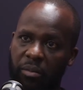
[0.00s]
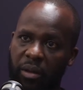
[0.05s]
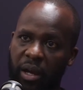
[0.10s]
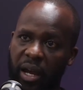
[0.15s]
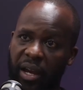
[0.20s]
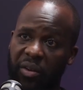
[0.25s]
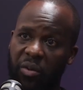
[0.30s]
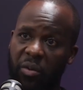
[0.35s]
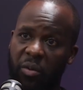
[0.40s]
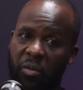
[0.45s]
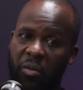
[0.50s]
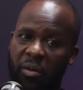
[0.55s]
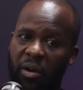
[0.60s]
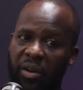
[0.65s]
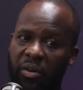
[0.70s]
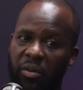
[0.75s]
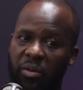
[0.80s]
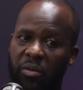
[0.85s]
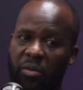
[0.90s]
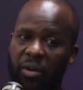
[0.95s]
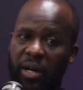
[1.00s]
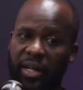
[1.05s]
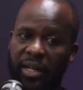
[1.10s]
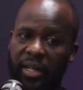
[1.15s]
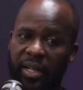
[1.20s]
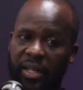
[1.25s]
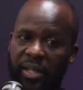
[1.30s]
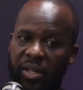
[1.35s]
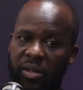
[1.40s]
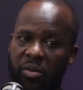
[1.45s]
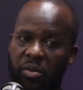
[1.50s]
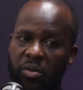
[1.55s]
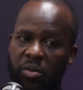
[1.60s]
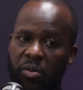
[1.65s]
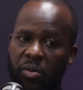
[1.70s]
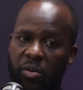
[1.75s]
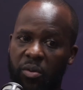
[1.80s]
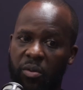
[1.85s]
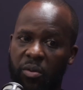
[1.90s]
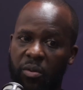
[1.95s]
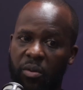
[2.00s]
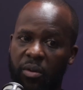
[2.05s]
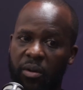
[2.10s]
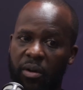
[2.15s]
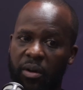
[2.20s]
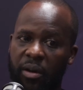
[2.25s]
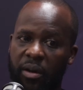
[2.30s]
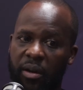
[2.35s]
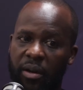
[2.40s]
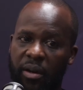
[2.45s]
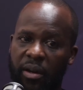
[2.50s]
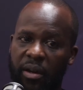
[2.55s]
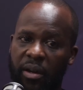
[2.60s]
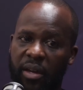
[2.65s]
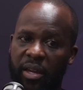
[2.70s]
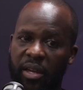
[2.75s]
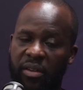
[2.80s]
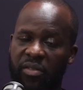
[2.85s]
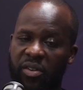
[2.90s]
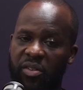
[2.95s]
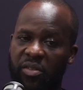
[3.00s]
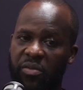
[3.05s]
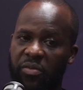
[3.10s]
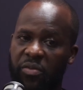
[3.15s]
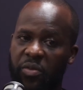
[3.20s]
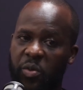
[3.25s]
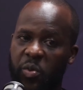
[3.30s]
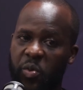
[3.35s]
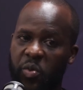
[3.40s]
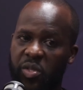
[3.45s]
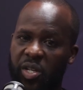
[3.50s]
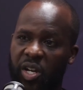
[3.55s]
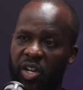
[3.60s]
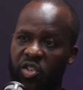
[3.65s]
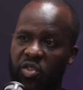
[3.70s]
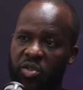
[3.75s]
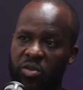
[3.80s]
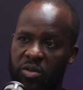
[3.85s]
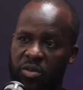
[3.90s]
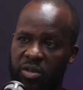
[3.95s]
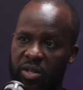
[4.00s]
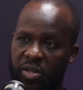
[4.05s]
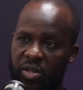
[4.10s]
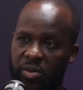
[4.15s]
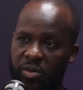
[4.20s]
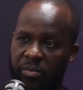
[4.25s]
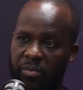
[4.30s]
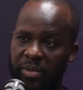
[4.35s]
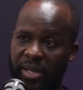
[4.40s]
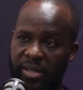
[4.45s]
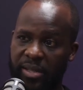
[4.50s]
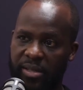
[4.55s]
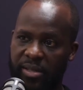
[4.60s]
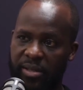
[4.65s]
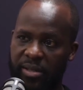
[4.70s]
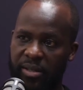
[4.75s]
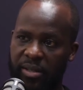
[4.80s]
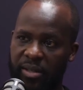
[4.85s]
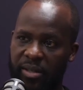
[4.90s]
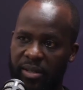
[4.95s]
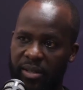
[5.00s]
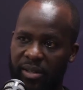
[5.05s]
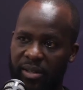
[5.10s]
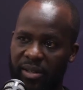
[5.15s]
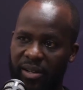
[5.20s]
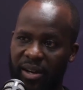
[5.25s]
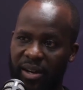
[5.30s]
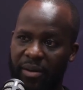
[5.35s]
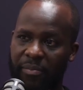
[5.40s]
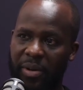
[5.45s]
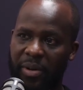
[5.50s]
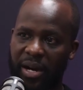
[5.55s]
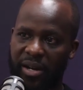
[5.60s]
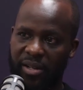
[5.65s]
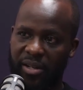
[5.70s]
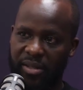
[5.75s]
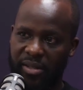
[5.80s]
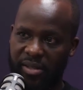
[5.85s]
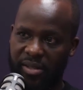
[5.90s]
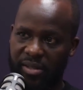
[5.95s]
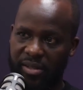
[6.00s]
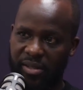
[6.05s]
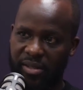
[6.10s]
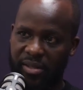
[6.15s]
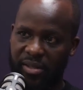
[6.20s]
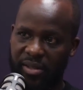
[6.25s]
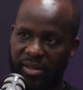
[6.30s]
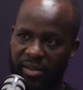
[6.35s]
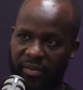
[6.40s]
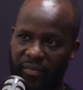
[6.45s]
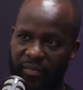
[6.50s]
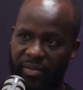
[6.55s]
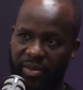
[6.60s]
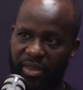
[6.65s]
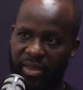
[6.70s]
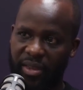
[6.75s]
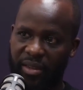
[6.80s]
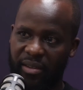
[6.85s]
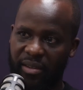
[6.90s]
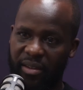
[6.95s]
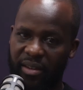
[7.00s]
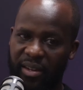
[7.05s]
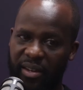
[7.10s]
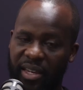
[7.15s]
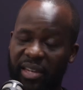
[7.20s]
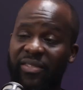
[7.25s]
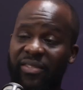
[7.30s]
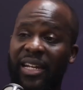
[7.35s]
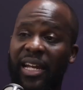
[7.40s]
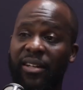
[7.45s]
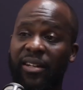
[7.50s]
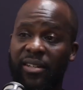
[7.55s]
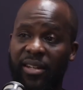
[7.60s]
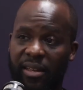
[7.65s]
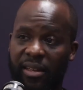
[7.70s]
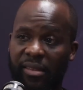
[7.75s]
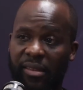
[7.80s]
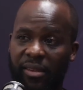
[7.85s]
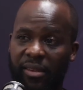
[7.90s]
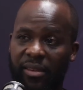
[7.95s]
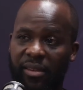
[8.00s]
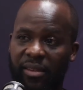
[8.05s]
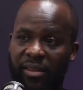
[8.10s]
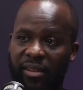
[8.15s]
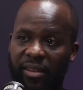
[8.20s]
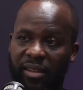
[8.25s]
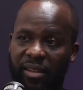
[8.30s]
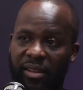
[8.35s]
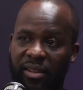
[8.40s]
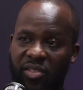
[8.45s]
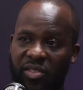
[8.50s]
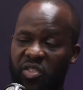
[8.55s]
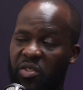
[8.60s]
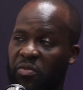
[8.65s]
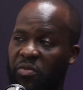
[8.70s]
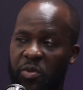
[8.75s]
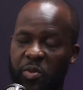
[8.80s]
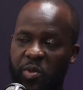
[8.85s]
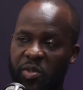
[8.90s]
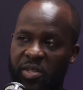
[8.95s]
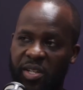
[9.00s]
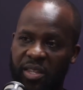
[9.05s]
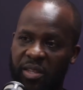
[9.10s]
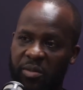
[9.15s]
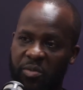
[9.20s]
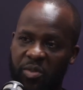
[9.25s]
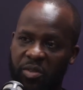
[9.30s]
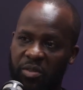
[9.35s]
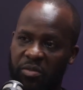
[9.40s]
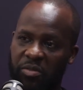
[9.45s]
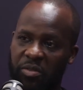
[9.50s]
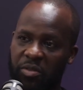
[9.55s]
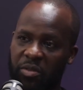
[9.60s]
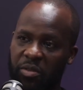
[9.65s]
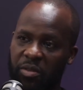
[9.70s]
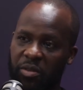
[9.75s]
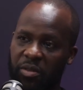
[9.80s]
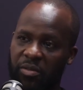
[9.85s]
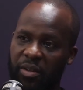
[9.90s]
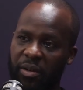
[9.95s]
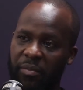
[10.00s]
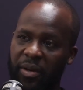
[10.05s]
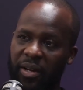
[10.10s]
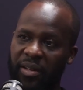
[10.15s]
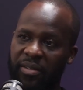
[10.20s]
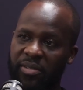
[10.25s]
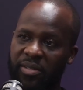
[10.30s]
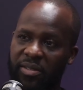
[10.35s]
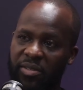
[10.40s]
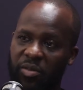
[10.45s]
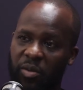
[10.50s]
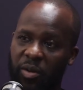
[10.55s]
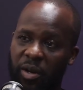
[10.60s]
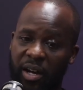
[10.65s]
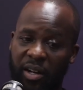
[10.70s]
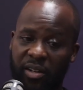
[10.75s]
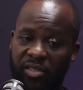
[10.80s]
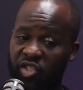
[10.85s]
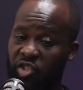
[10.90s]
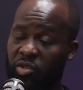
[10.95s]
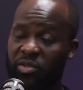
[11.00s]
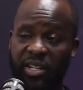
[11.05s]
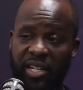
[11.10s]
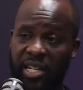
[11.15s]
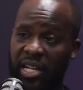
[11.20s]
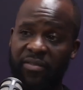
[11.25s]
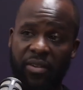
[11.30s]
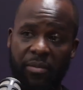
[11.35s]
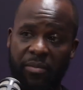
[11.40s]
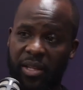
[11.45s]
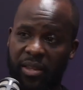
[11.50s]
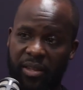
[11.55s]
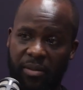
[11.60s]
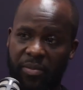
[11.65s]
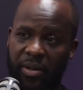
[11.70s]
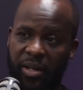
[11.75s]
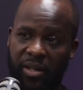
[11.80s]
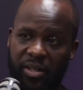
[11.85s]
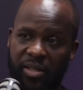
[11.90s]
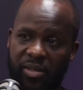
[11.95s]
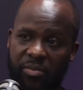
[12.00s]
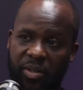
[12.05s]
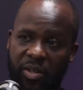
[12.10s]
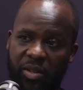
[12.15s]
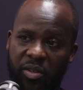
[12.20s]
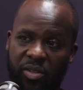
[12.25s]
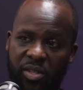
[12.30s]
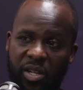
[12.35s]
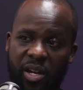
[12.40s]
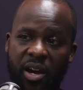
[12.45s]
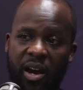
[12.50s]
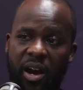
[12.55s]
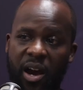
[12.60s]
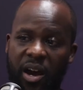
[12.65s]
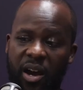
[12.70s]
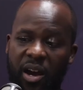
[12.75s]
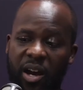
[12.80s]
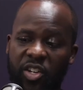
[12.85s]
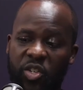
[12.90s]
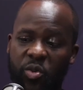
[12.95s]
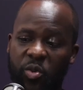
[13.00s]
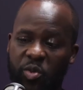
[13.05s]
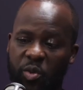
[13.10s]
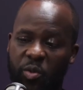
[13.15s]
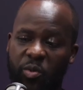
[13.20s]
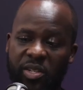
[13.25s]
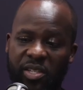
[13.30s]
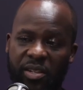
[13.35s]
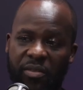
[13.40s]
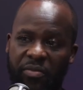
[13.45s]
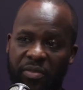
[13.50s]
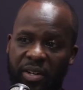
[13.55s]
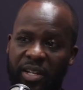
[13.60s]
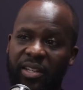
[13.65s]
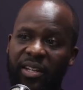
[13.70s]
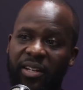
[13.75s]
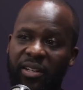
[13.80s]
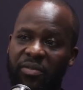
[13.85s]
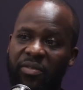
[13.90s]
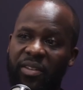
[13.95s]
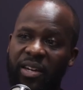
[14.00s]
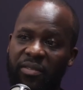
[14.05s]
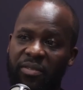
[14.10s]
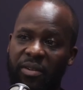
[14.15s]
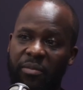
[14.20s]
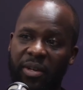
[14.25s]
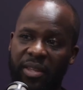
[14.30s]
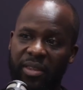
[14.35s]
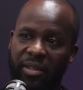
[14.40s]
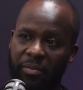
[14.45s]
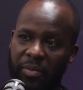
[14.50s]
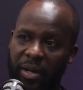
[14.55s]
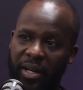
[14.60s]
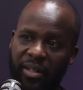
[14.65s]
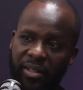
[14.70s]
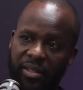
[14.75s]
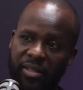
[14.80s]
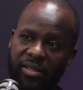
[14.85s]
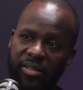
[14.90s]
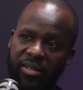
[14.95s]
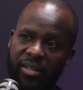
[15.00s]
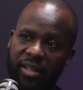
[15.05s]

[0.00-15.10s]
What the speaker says: I know one lady who even refused her children to meet her parents, even at death. She refused to take them to the funeral of her parents. So her children never met the parents because she was always afraid that if they ever met the parents,